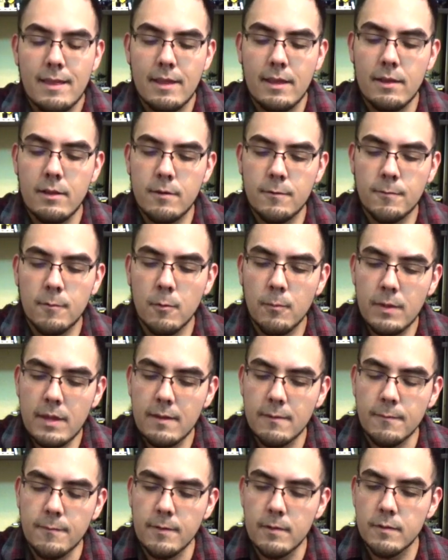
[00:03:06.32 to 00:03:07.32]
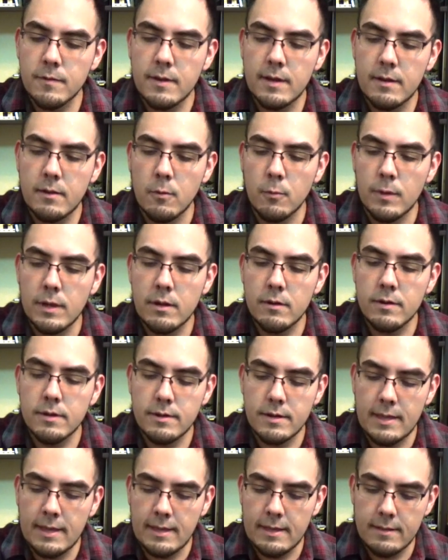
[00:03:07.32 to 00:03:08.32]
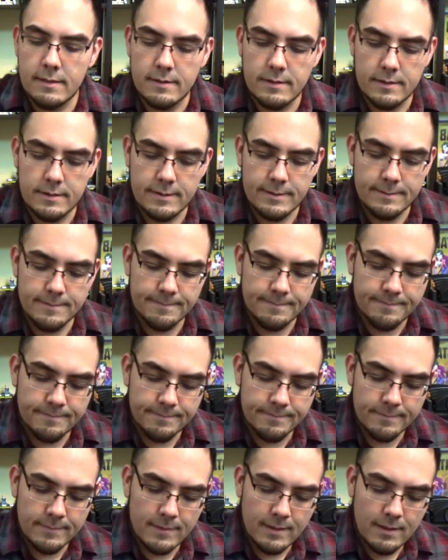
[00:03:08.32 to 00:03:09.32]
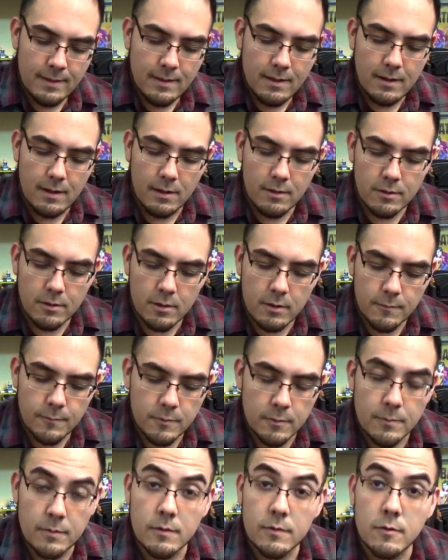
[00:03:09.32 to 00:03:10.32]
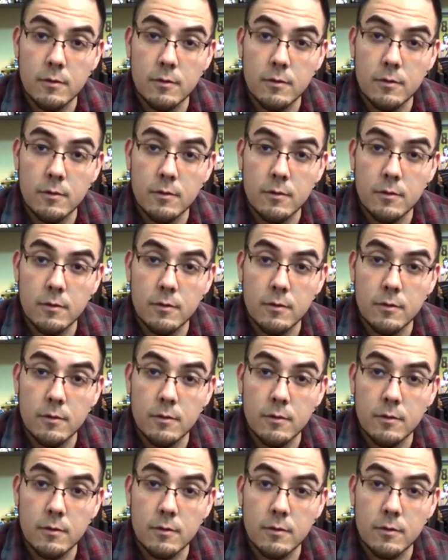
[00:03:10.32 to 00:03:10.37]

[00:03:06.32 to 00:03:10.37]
You know, for me, it feels kind of weird and uncomfortable.